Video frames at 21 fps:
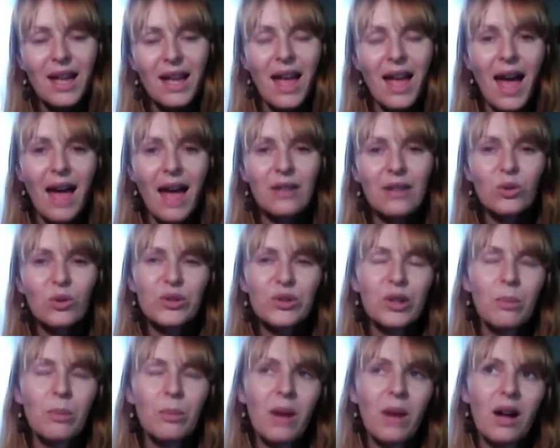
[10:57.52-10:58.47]
And
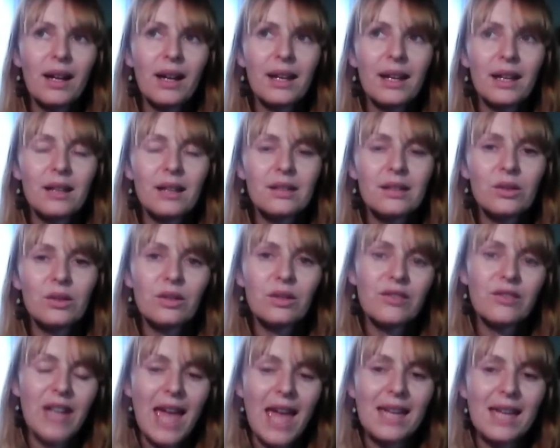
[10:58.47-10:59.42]
also, my sort of
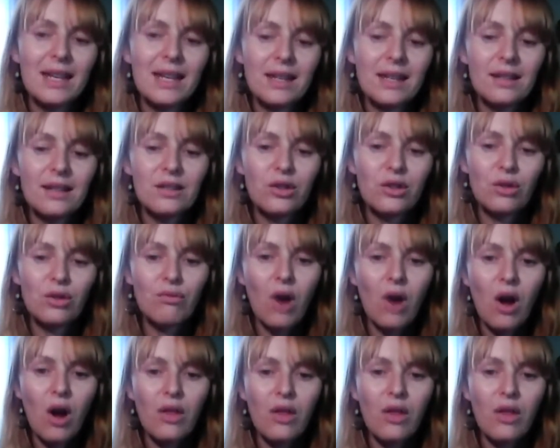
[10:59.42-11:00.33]
take is to rather